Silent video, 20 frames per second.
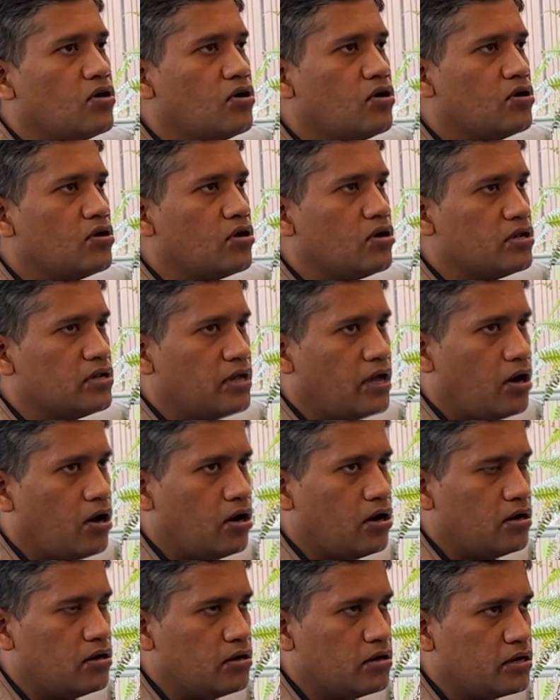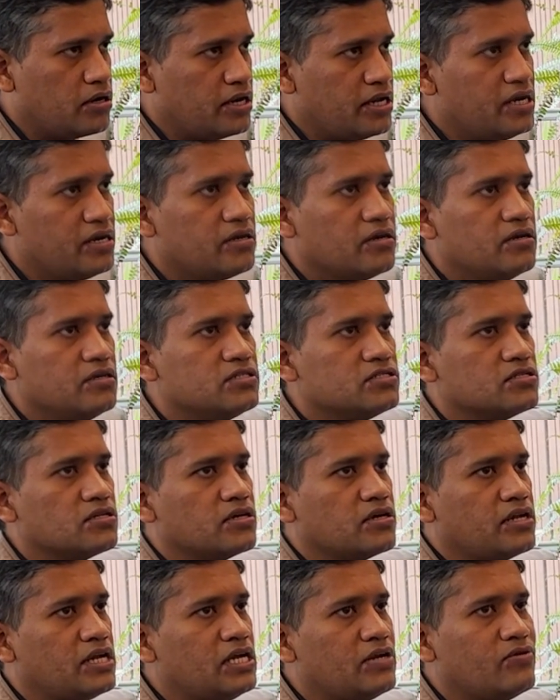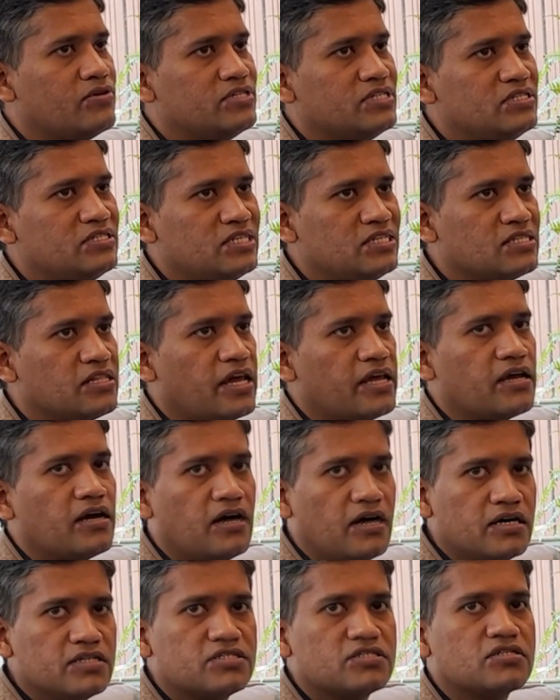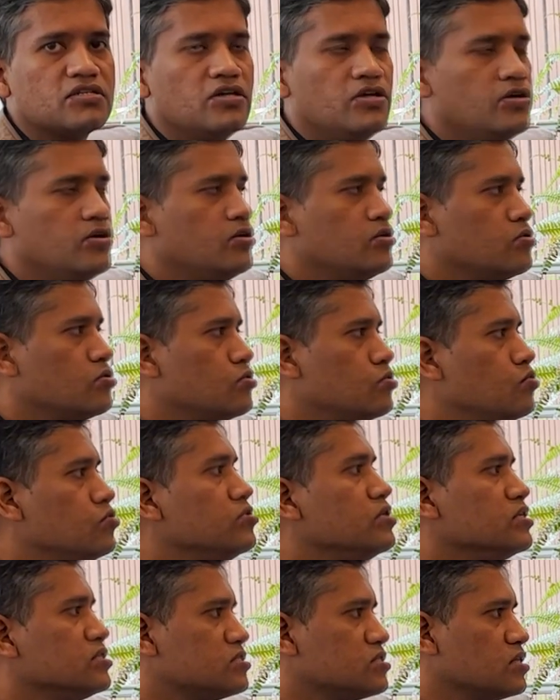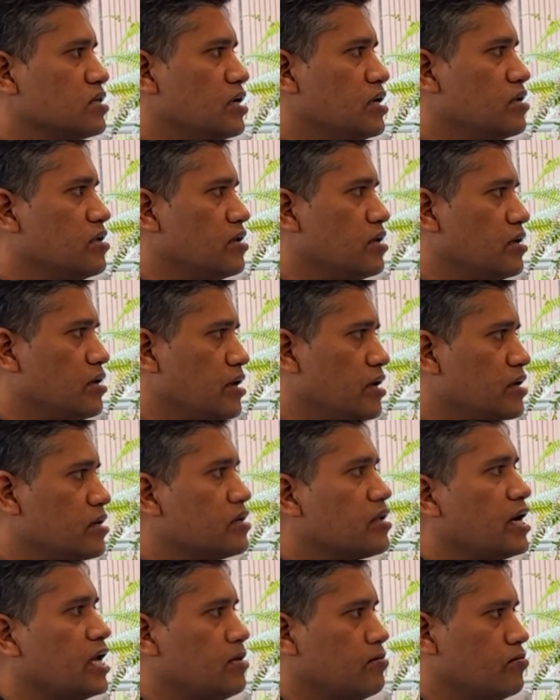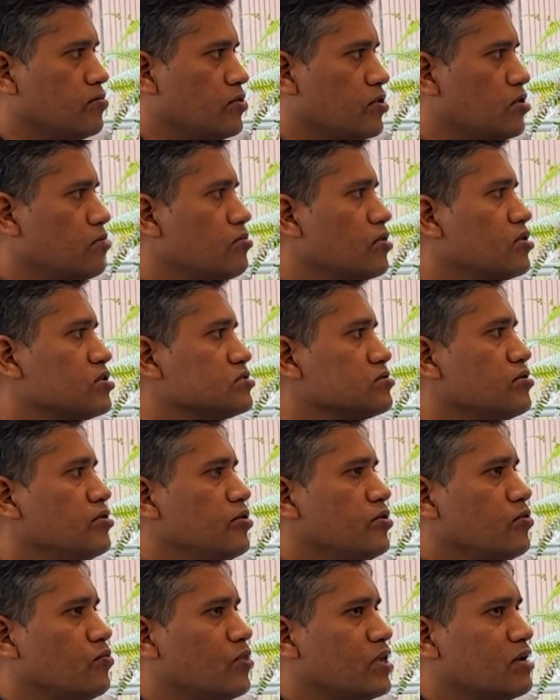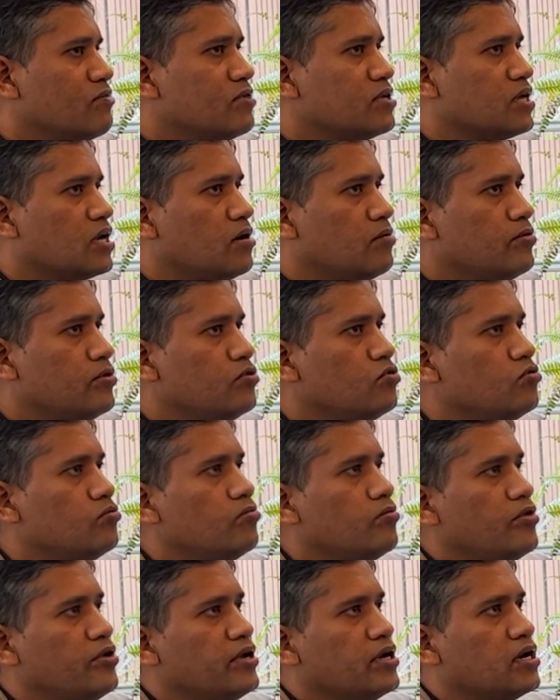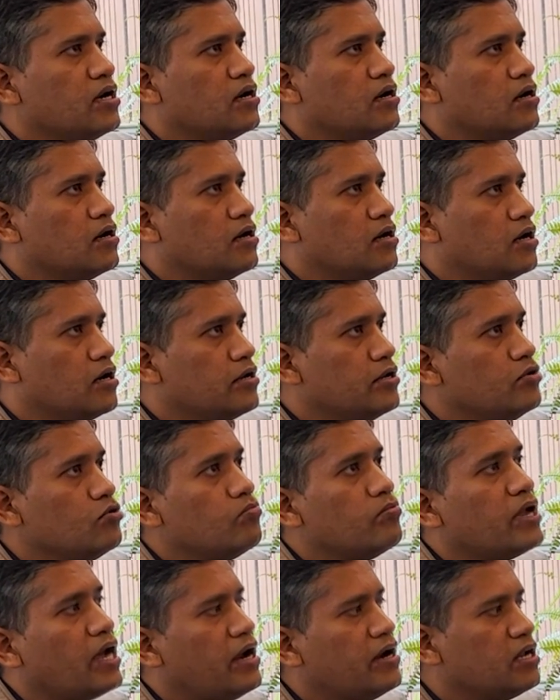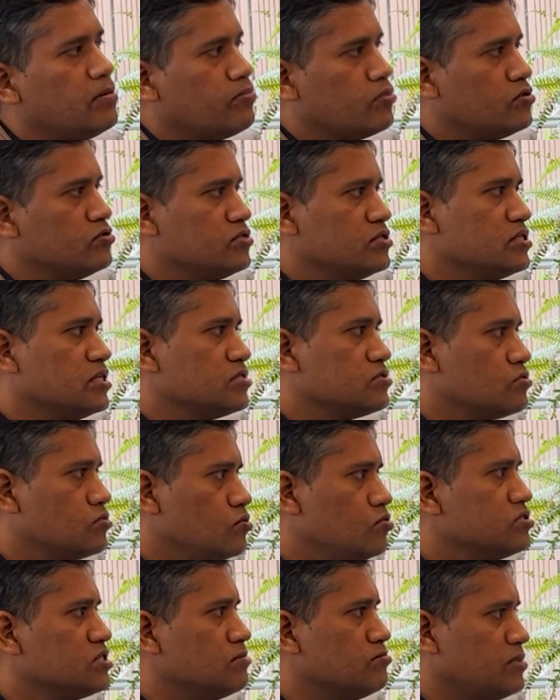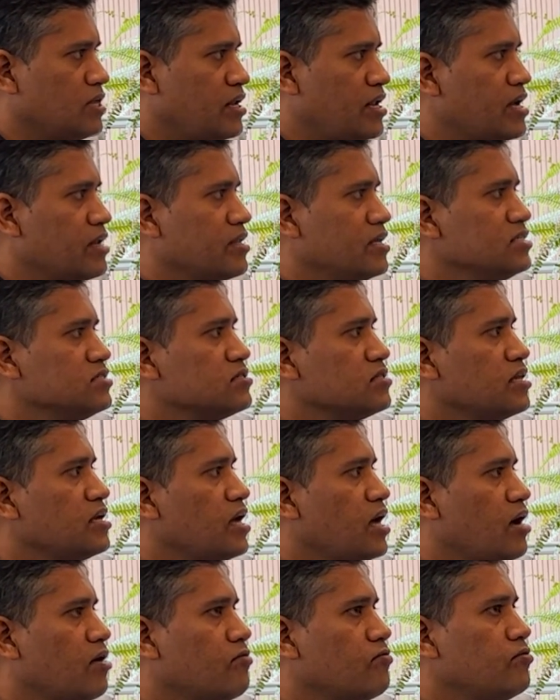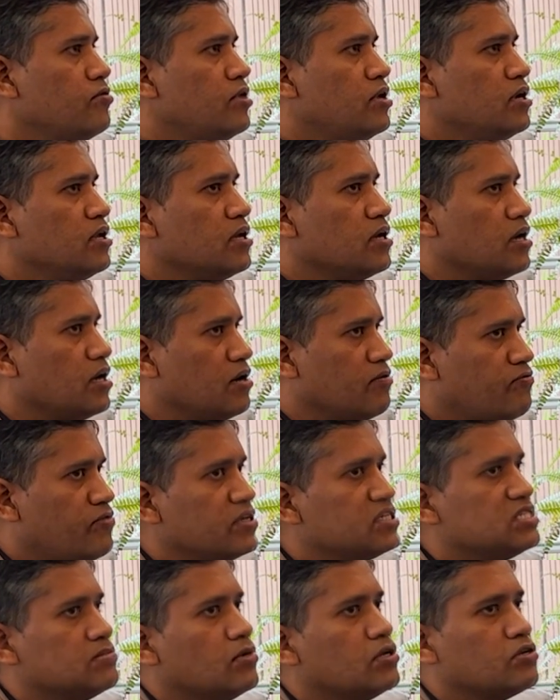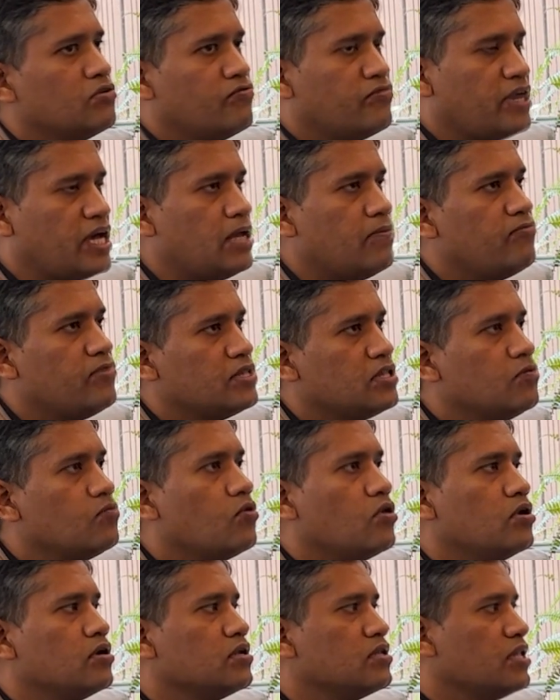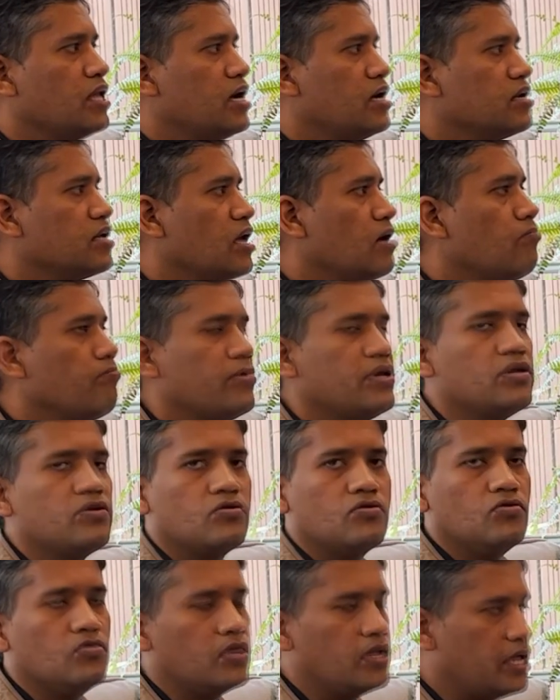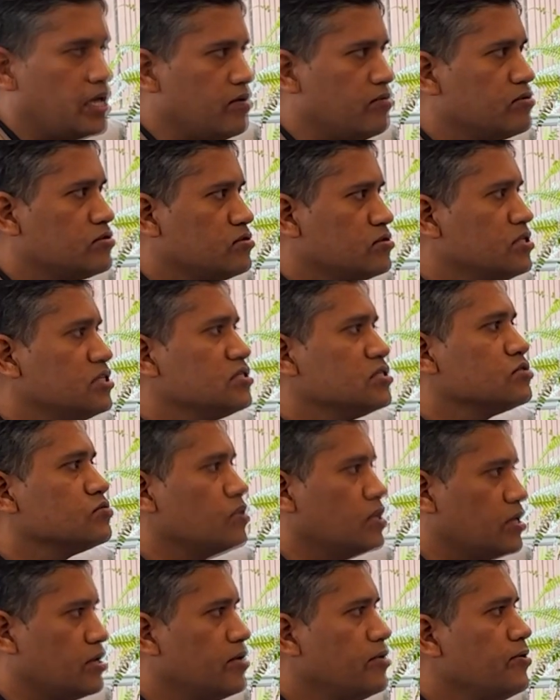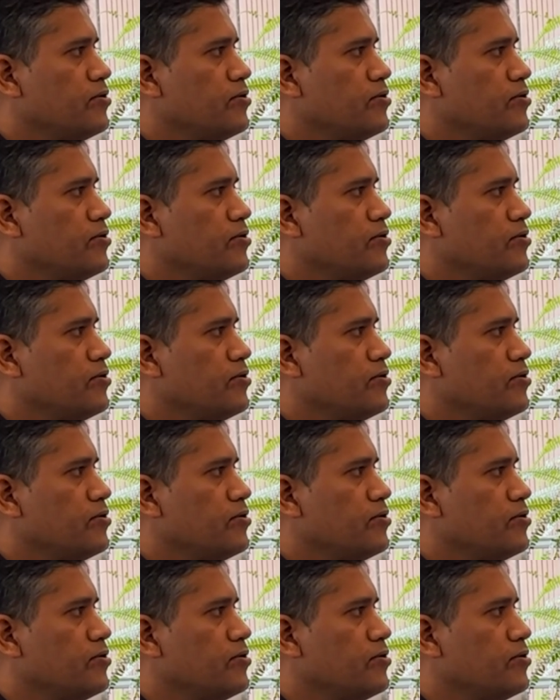all creative agencies like us to do this in time, right? Because whenever a new brand approaches us to do something like this, they have a fixed amount of time where they want that campaign to go live. So this is one.